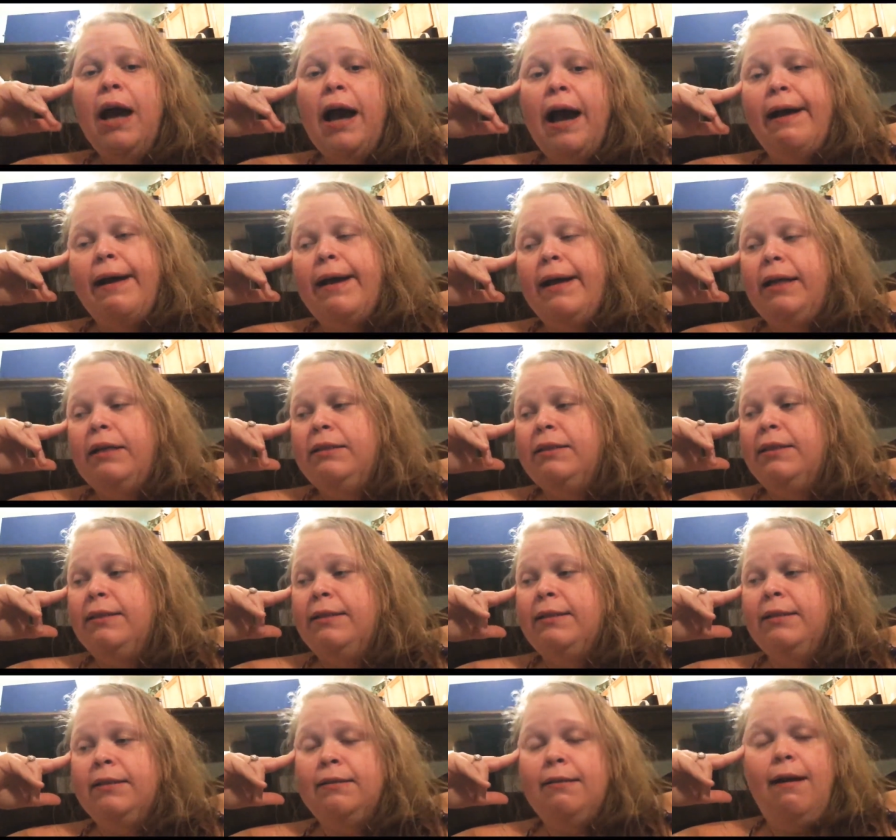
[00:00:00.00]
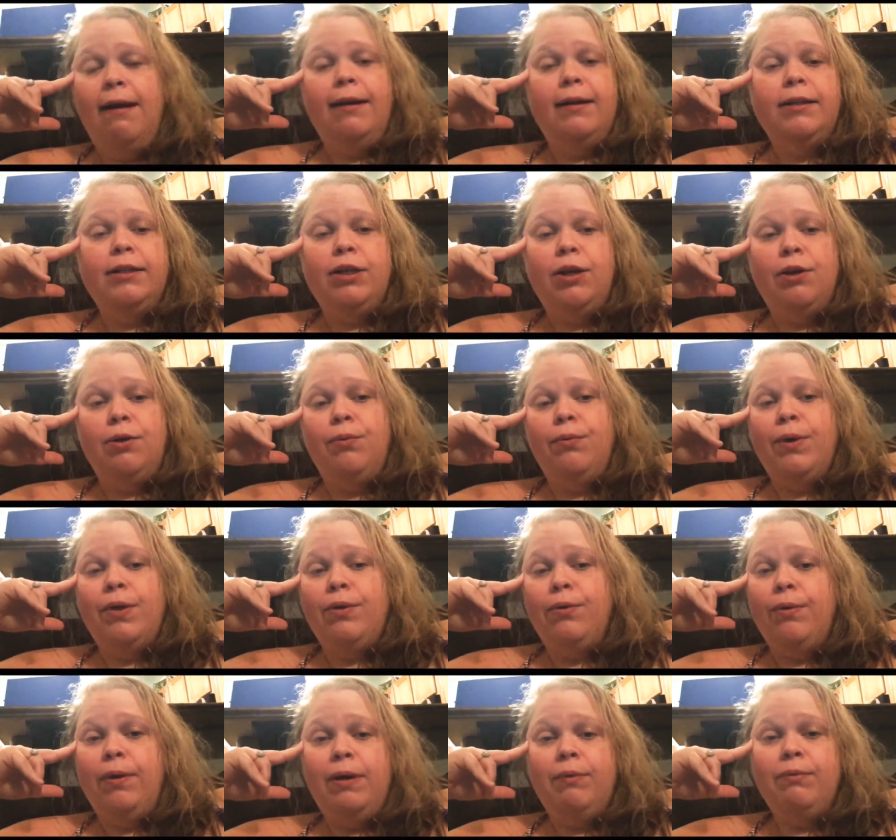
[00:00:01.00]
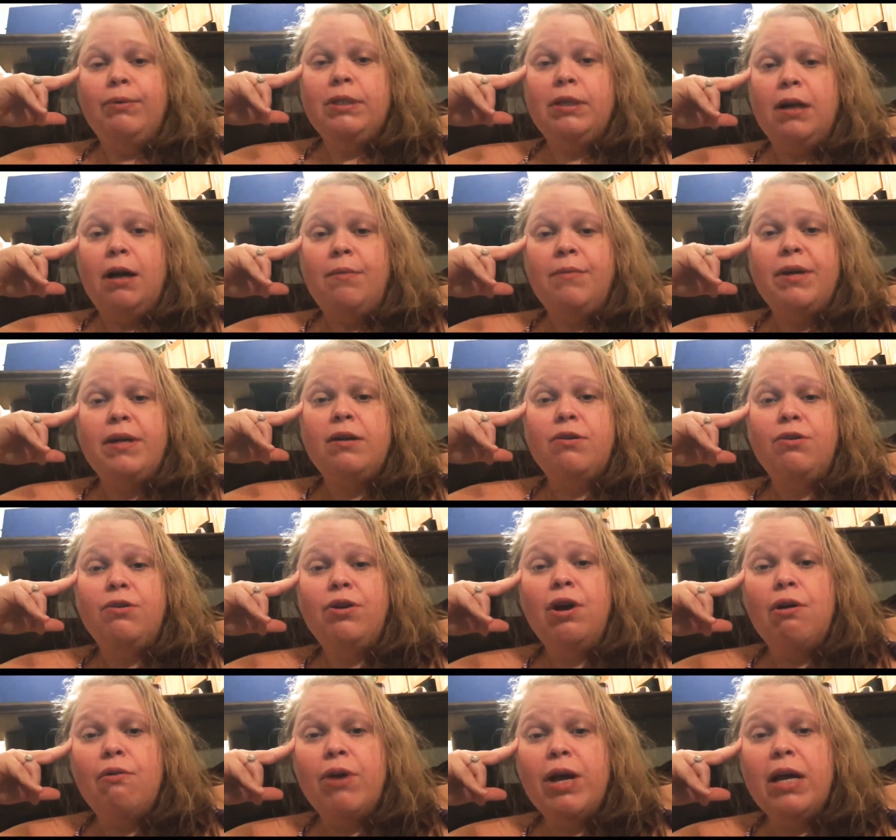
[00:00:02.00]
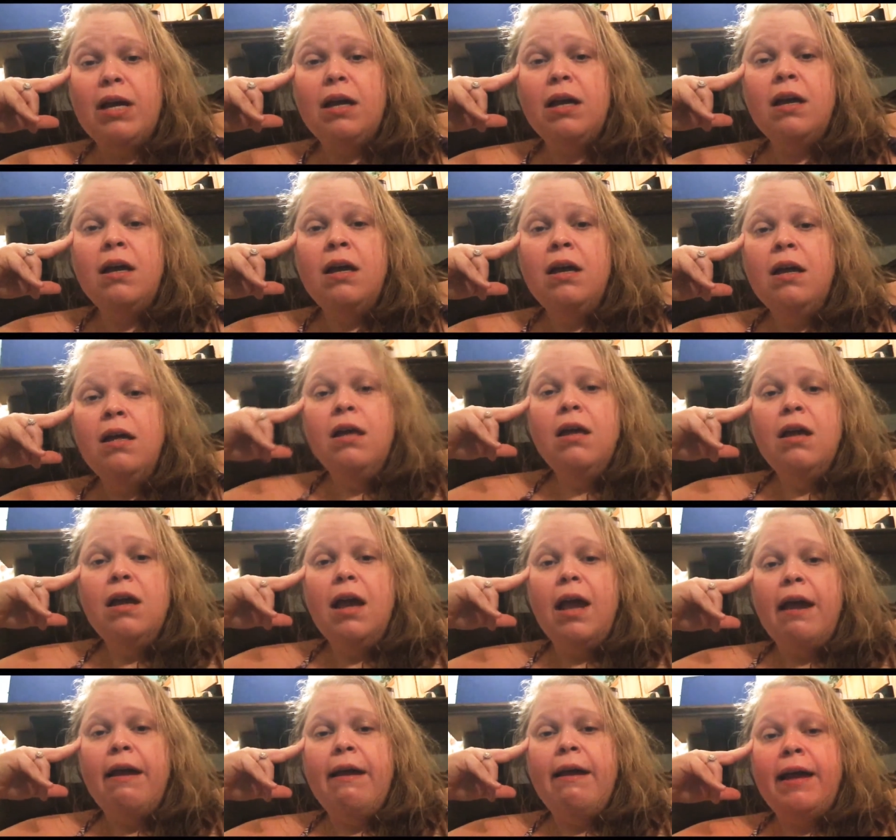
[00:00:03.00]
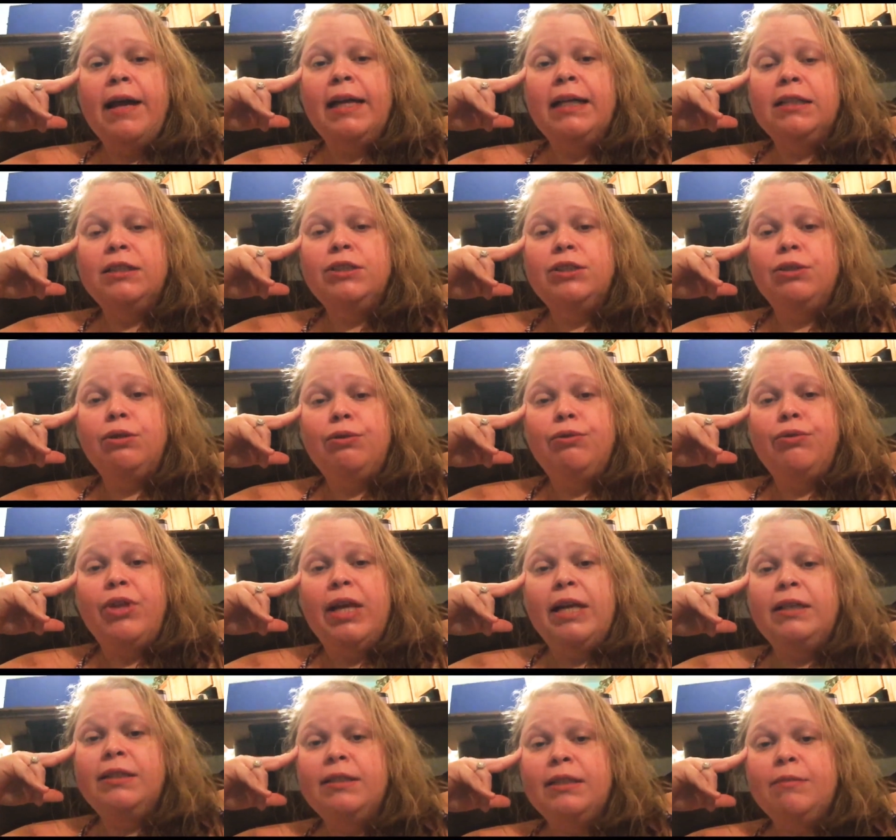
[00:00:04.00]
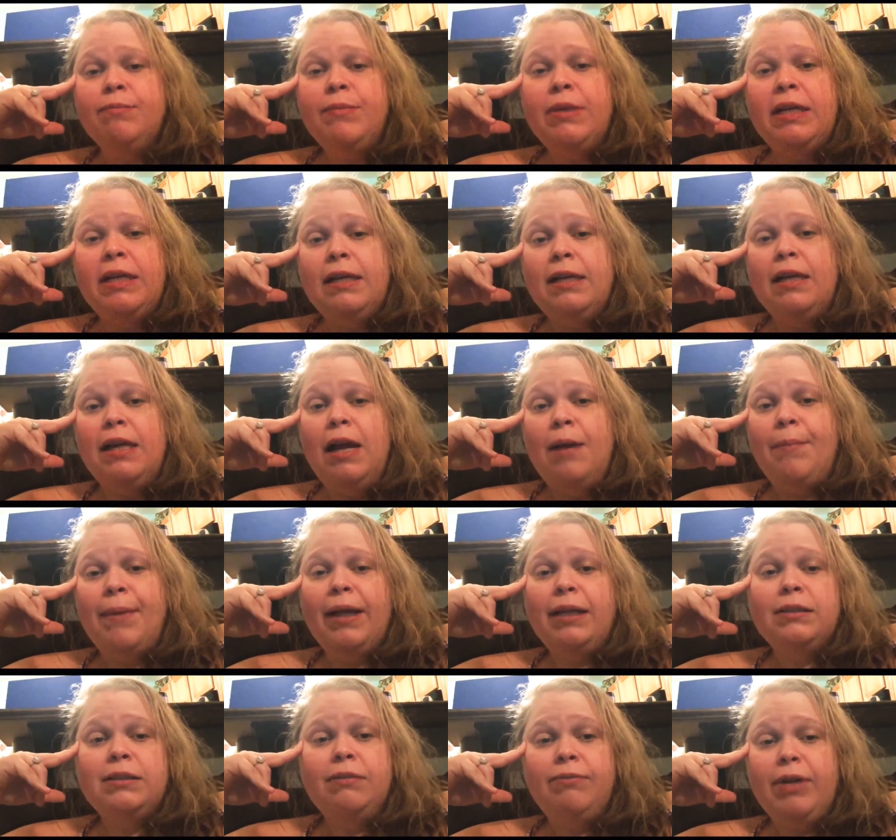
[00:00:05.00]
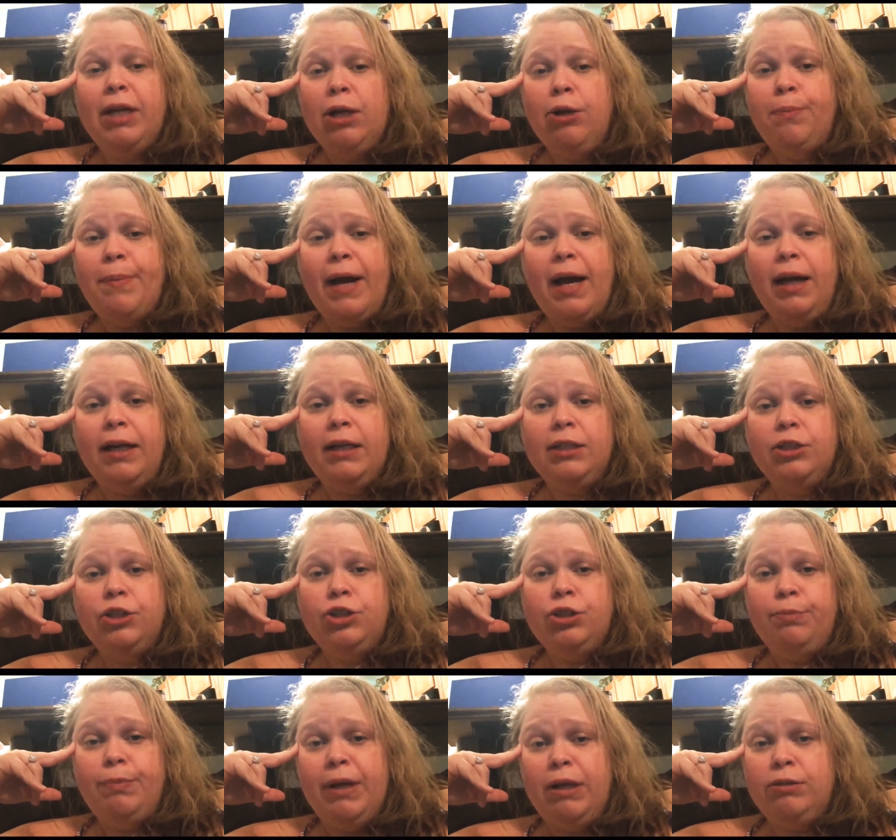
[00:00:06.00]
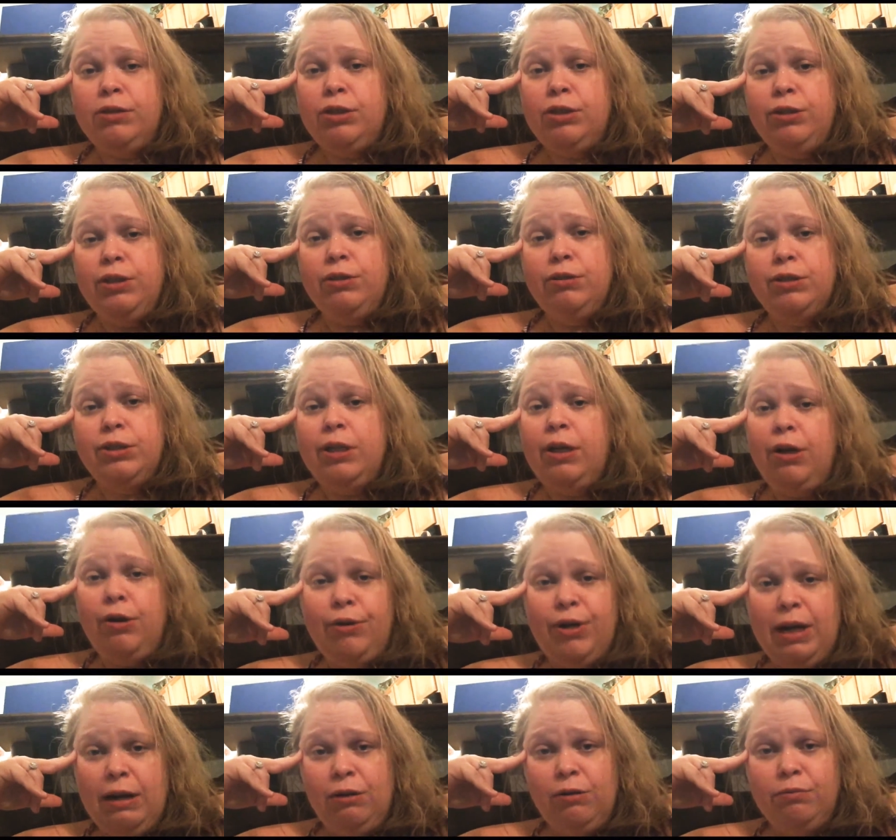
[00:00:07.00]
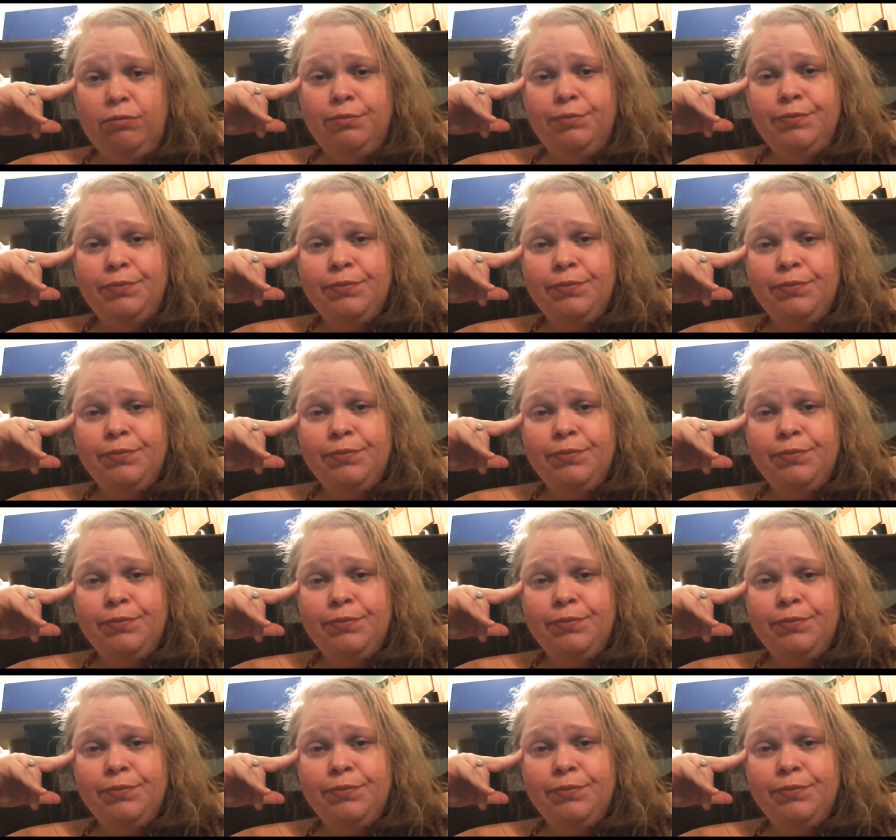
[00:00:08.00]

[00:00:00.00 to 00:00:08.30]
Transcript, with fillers: I did not know whether I was coming or going. And so they sent me a massive care package about 2 years ago now.